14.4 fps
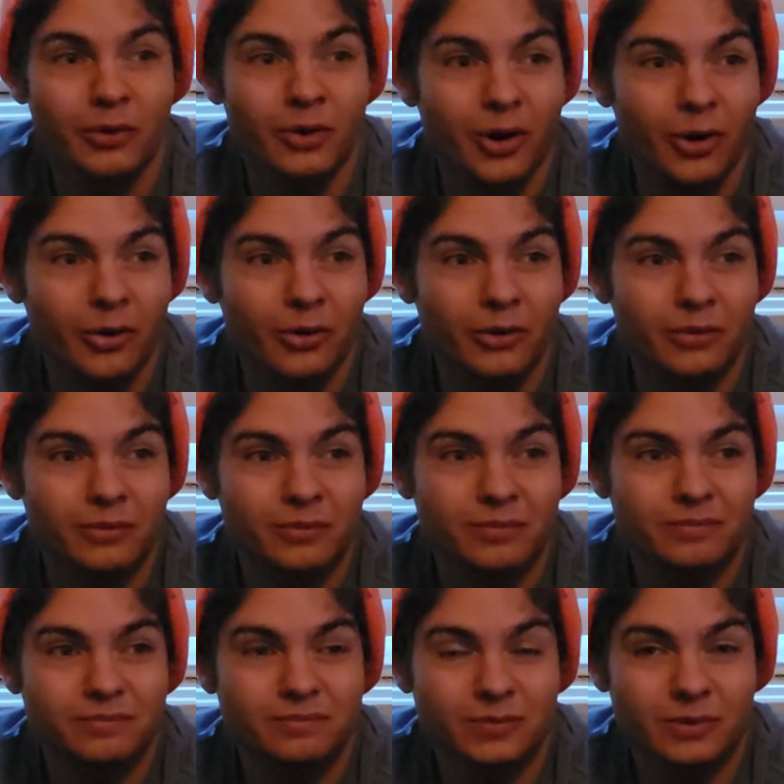know or
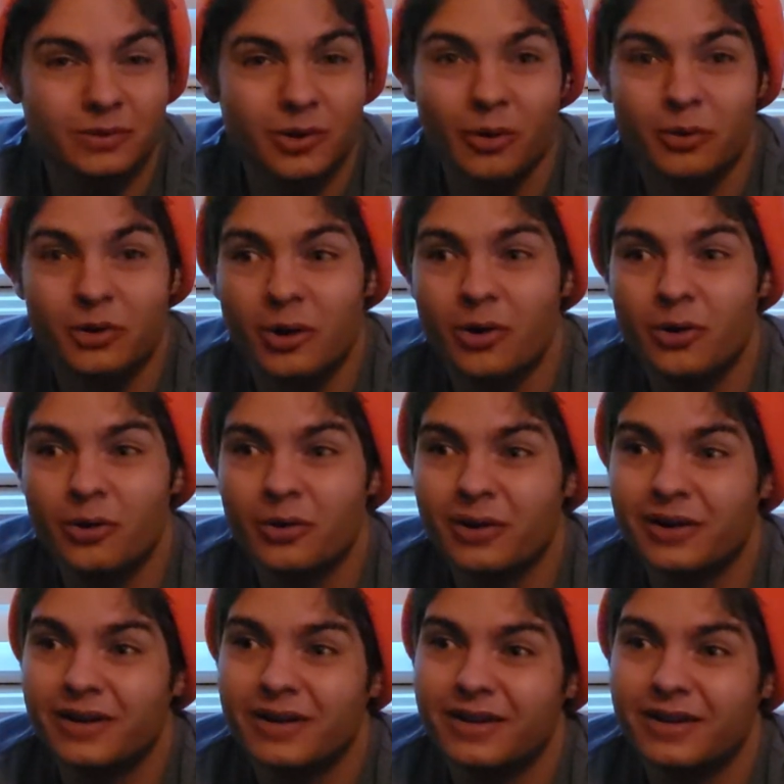don't know, or